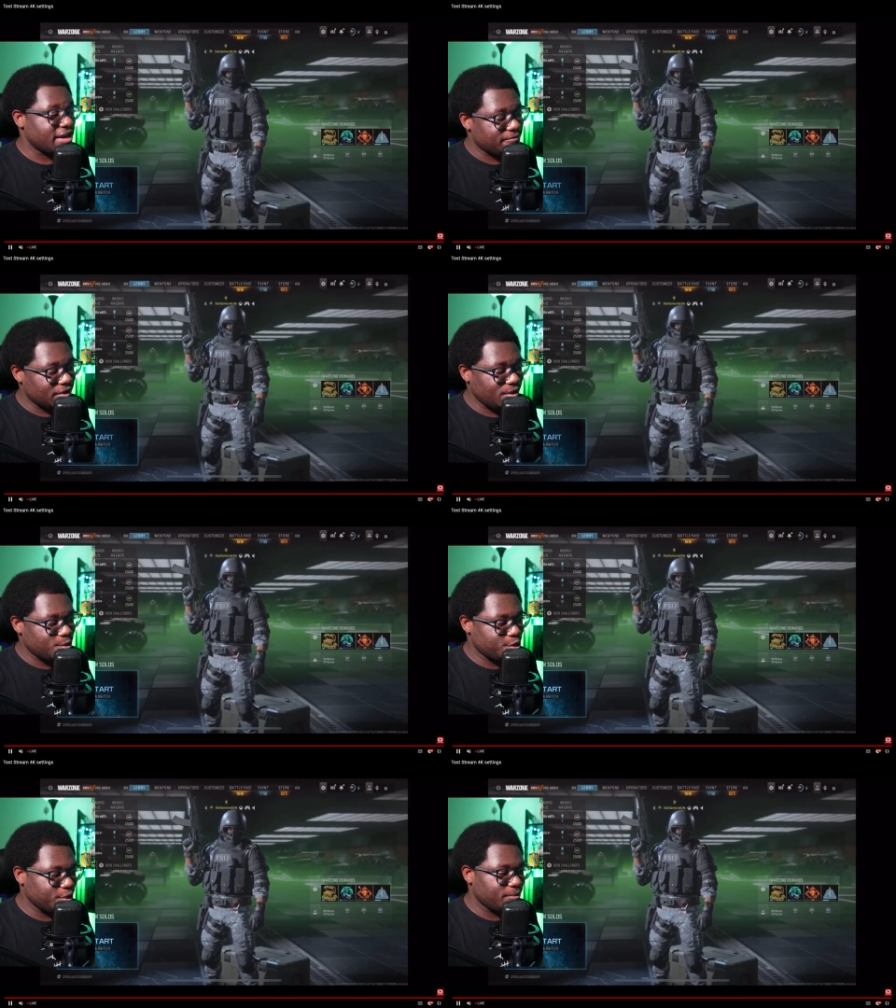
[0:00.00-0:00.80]
have the
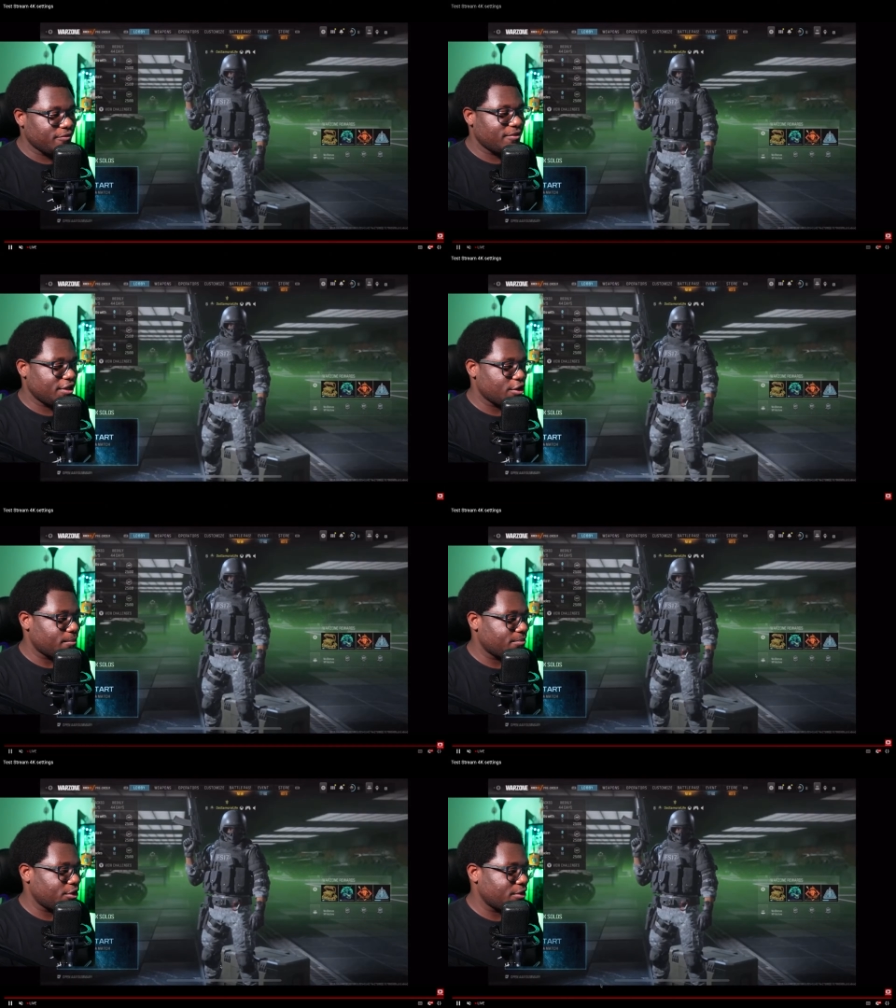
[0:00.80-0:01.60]
YouTube video
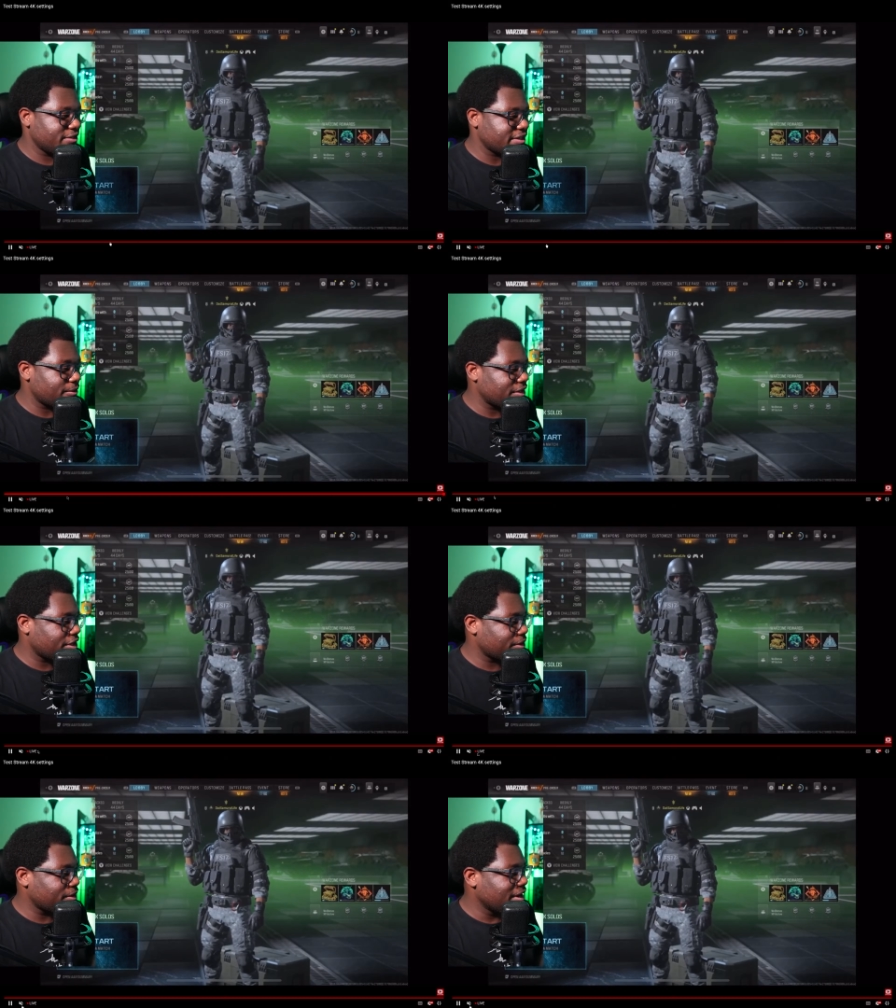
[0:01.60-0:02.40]
muted down
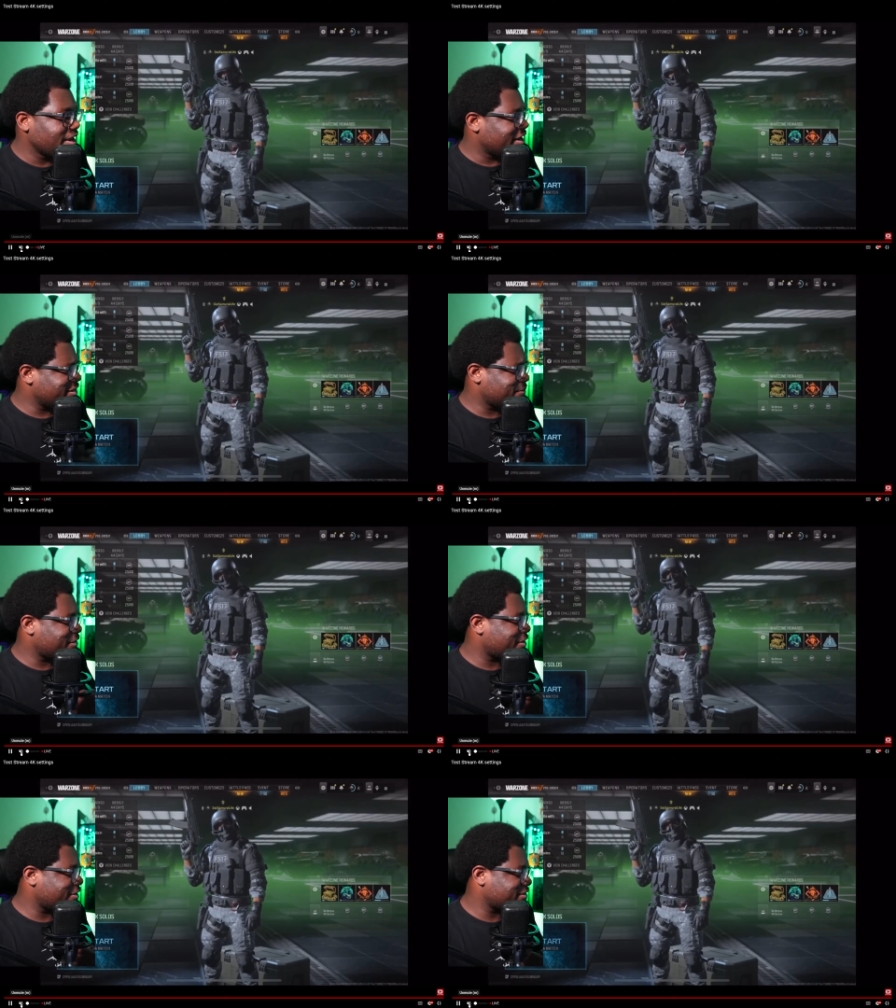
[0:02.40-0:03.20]
here, and it's
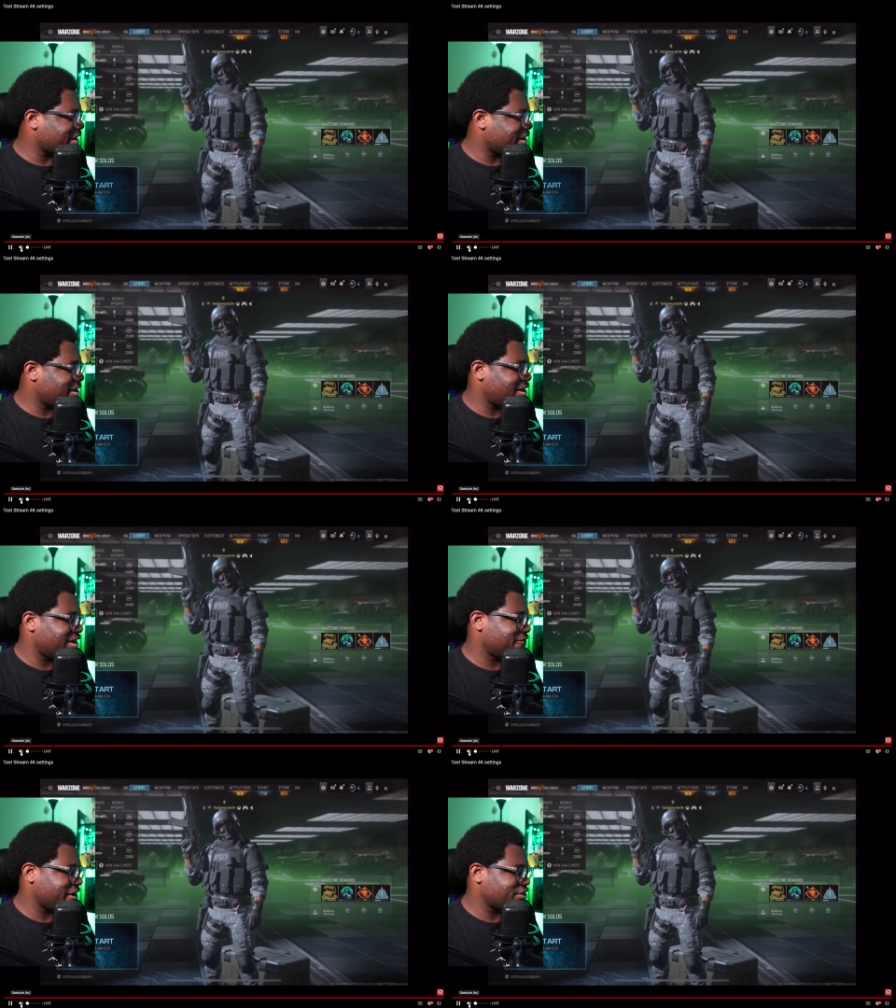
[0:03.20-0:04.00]
because uh,
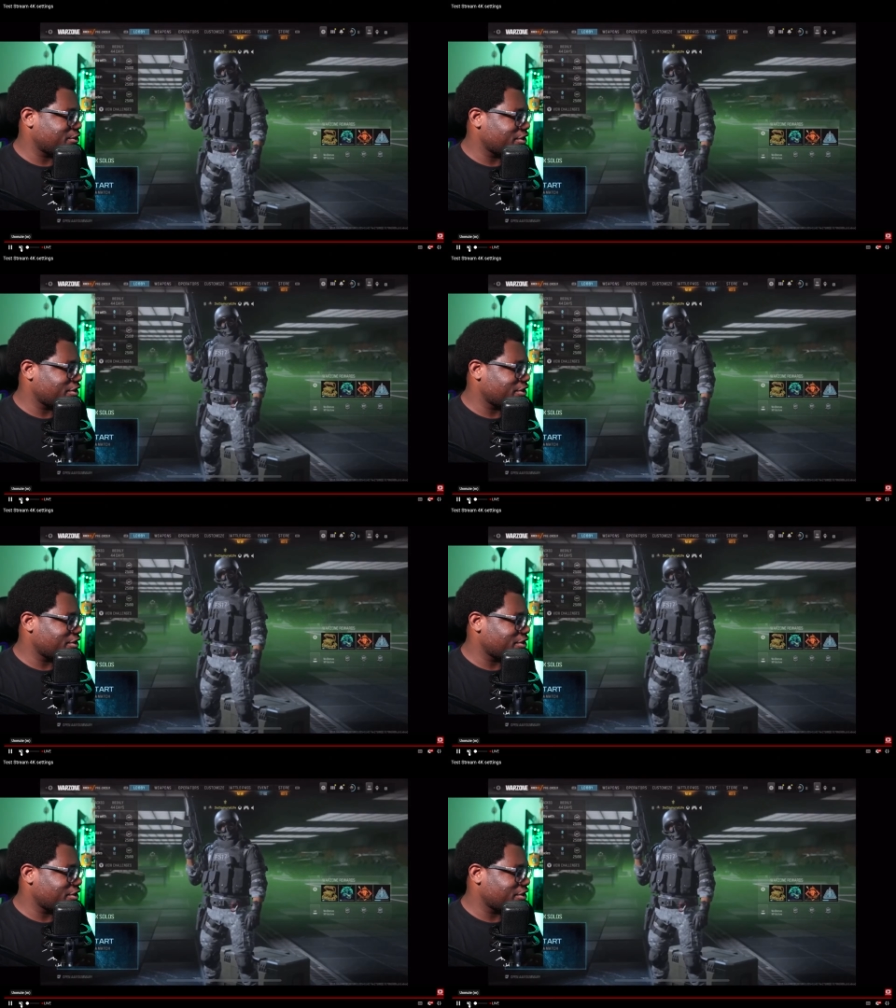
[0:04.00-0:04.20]
if I turn